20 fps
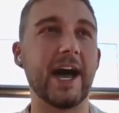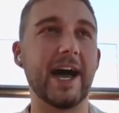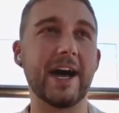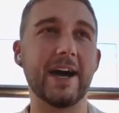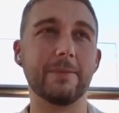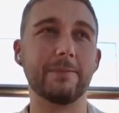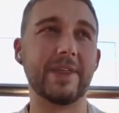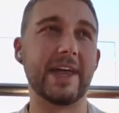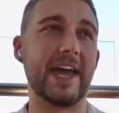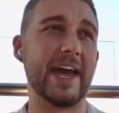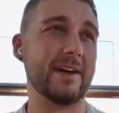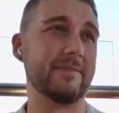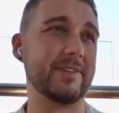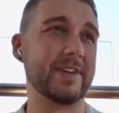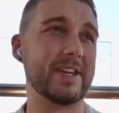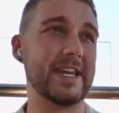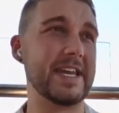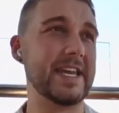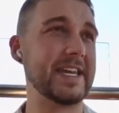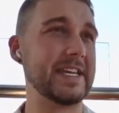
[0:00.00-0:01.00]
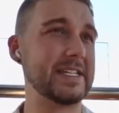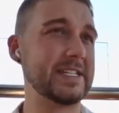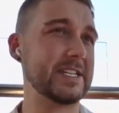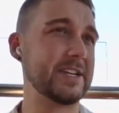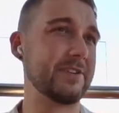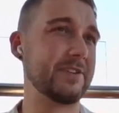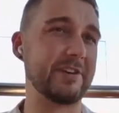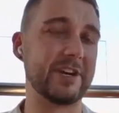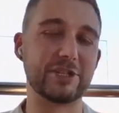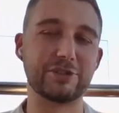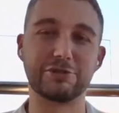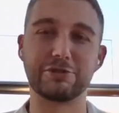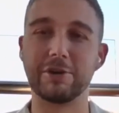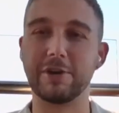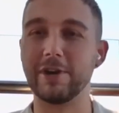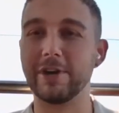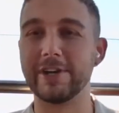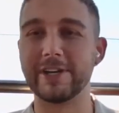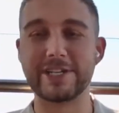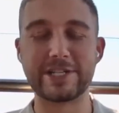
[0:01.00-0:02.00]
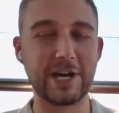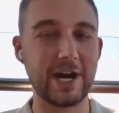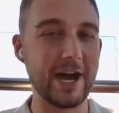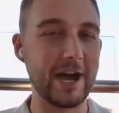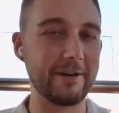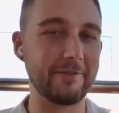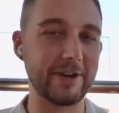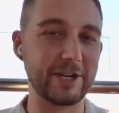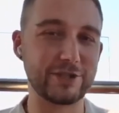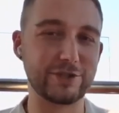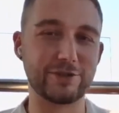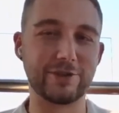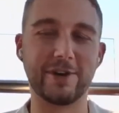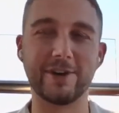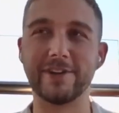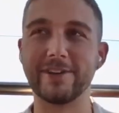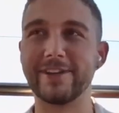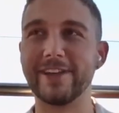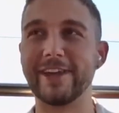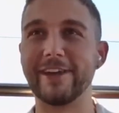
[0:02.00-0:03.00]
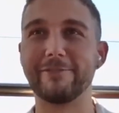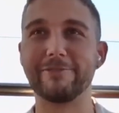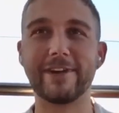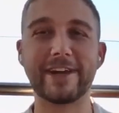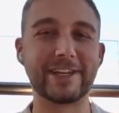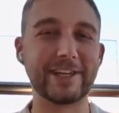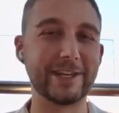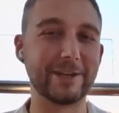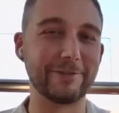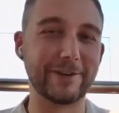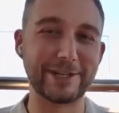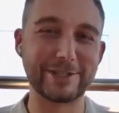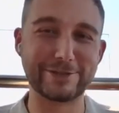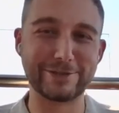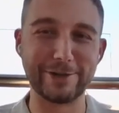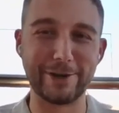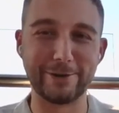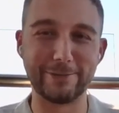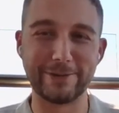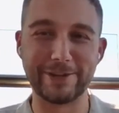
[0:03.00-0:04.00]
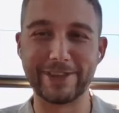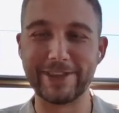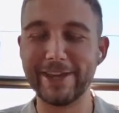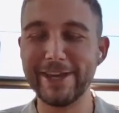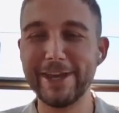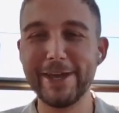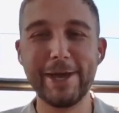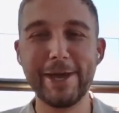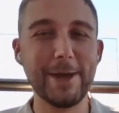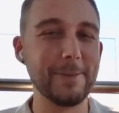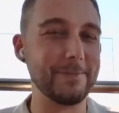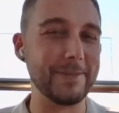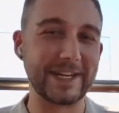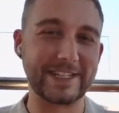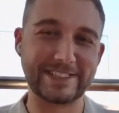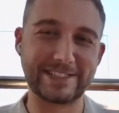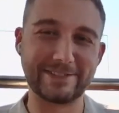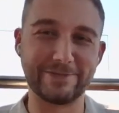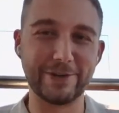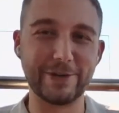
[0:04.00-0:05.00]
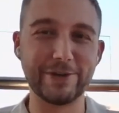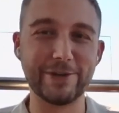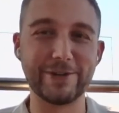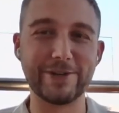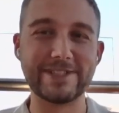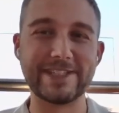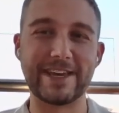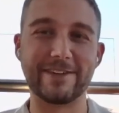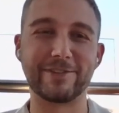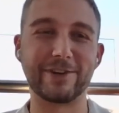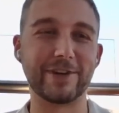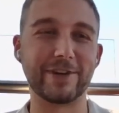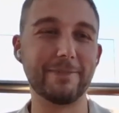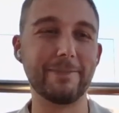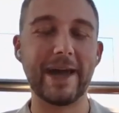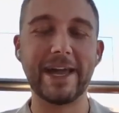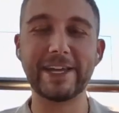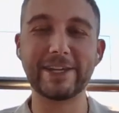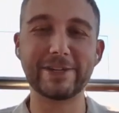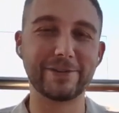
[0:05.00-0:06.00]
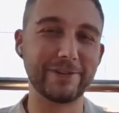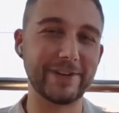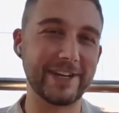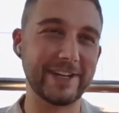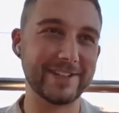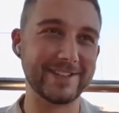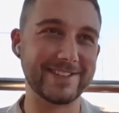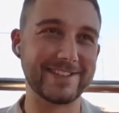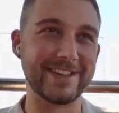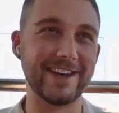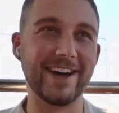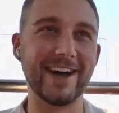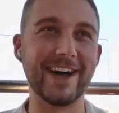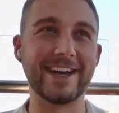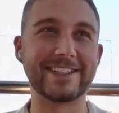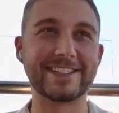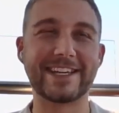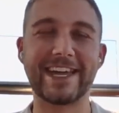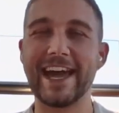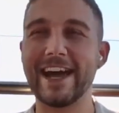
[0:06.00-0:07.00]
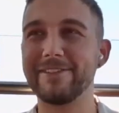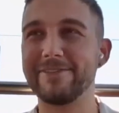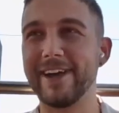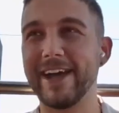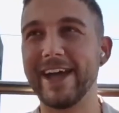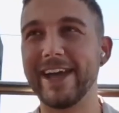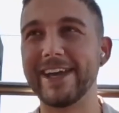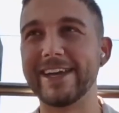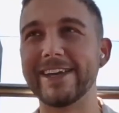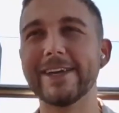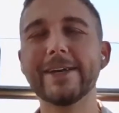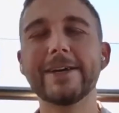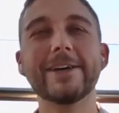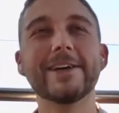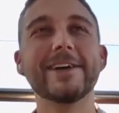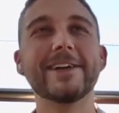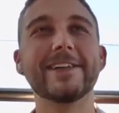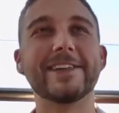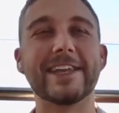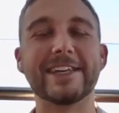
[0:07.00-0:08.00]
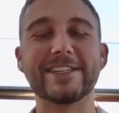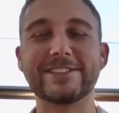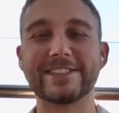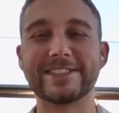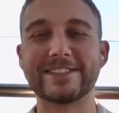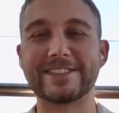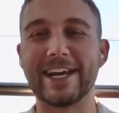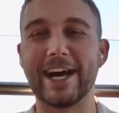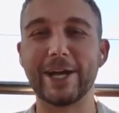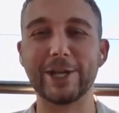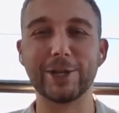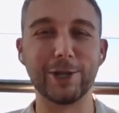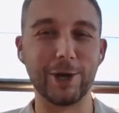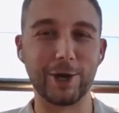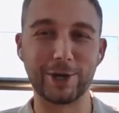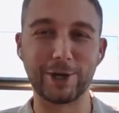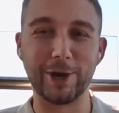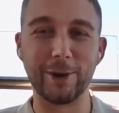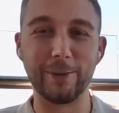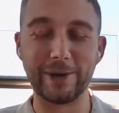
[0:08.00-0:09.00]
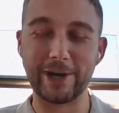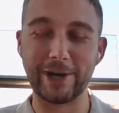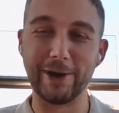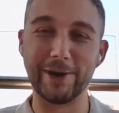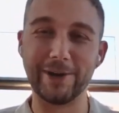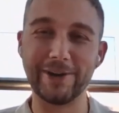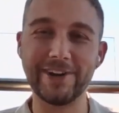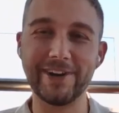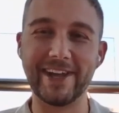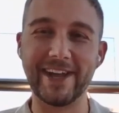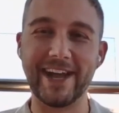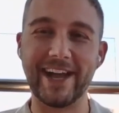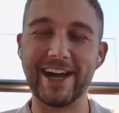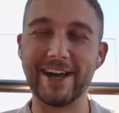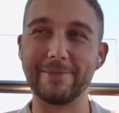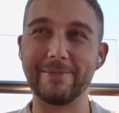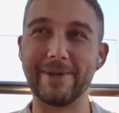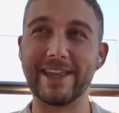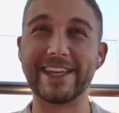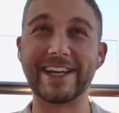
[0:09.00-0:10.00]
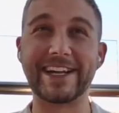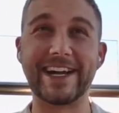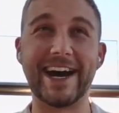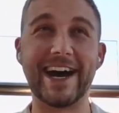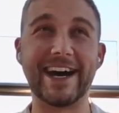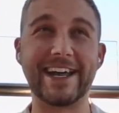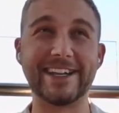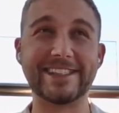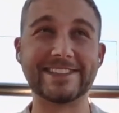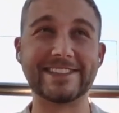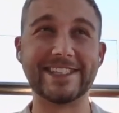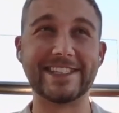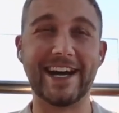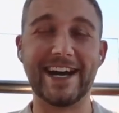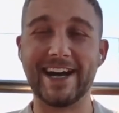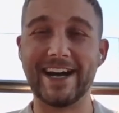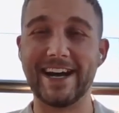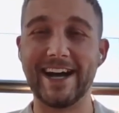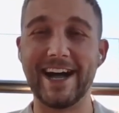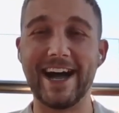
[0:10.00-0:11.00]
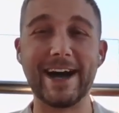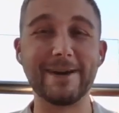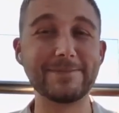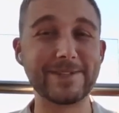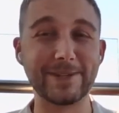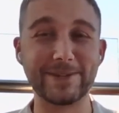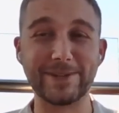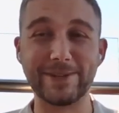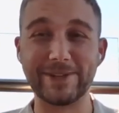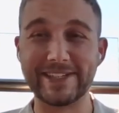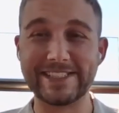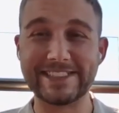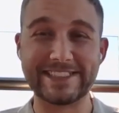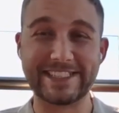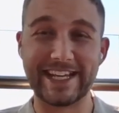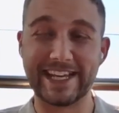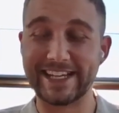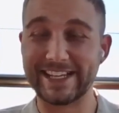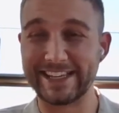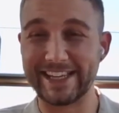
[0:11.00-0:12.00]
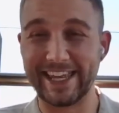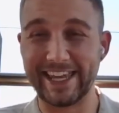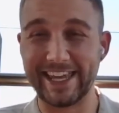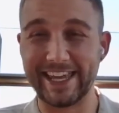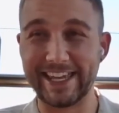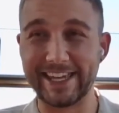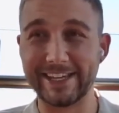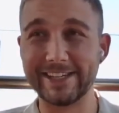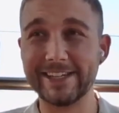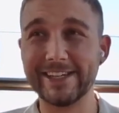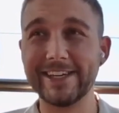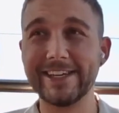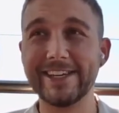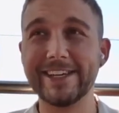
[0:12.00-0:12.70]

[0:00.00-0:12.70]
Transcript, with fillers: Um, they have an Indian restaurant, a Thai restaurant, their regular restaurant with mixed foods. They've got a bakery on site, a cafe. There's just a lot going on, um, and the gardens are absolutely stunning there.